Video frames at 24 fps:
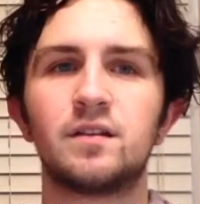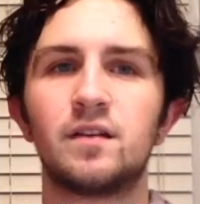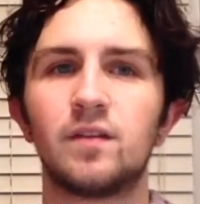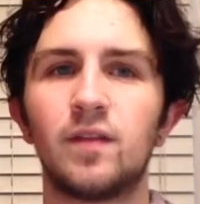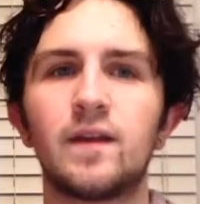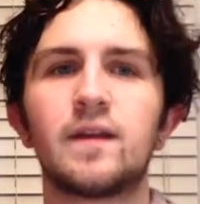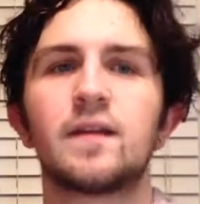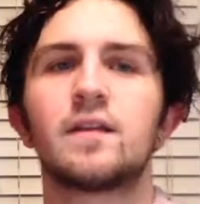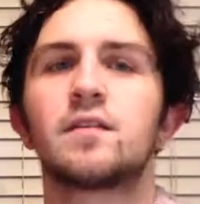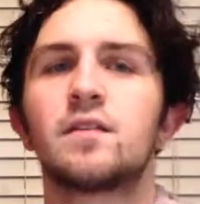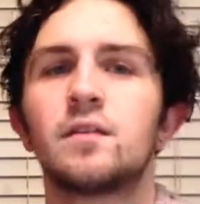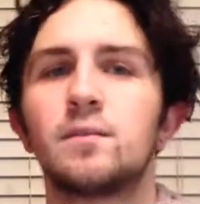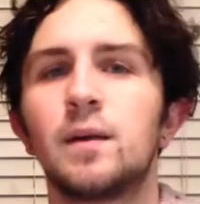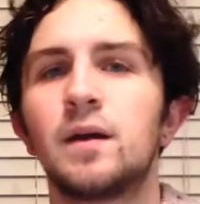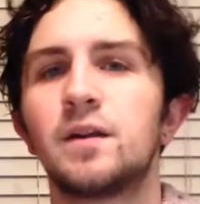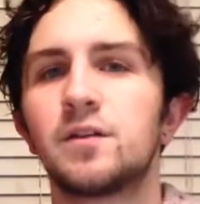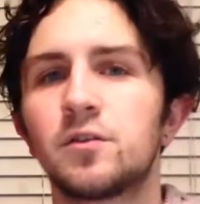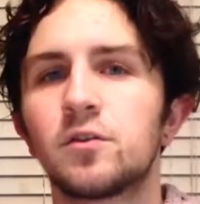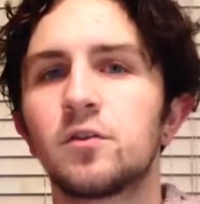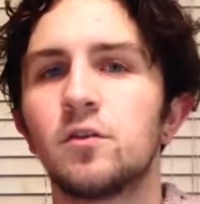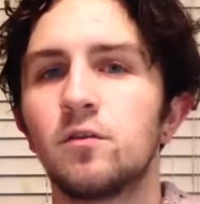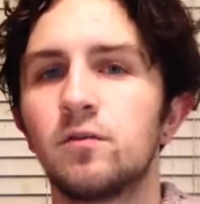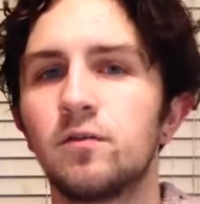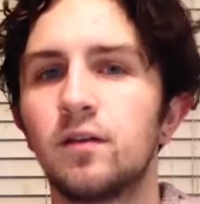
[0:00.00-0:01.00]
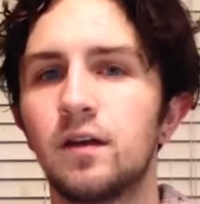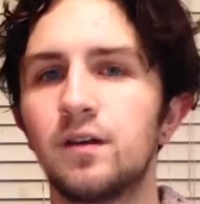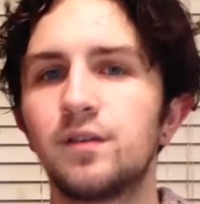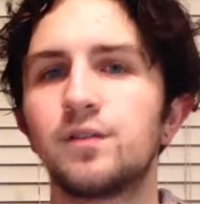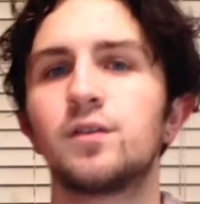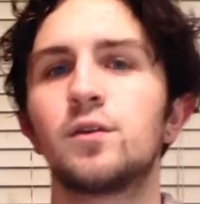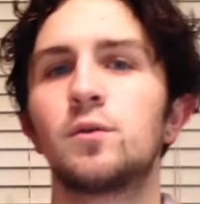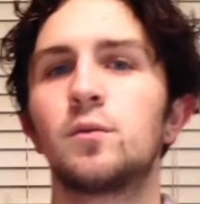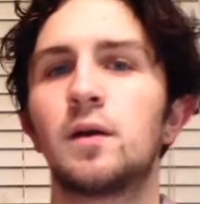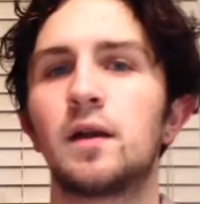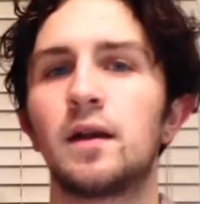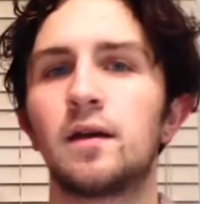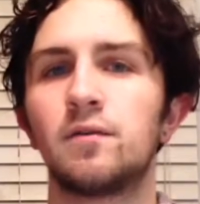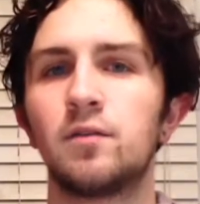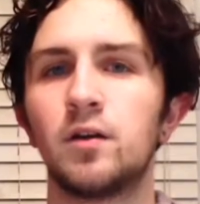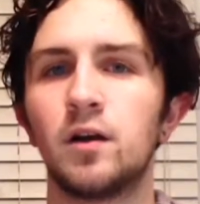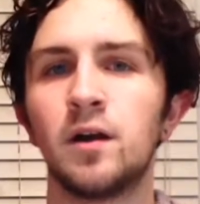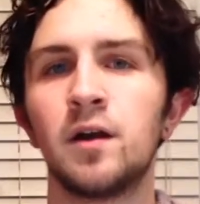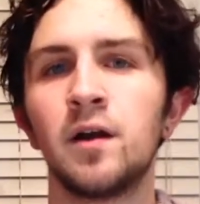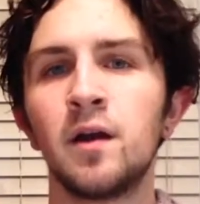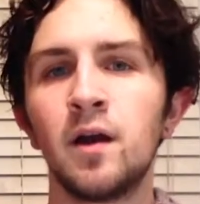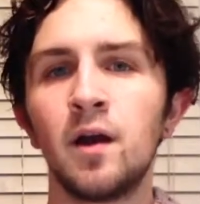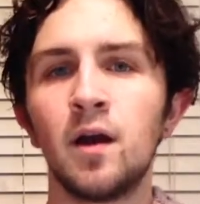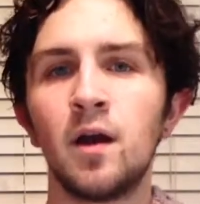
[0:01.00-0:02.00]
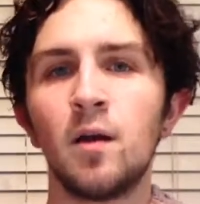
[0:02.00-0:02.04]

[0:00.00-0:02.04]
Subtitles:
in, like, a symmetrical face or whatever,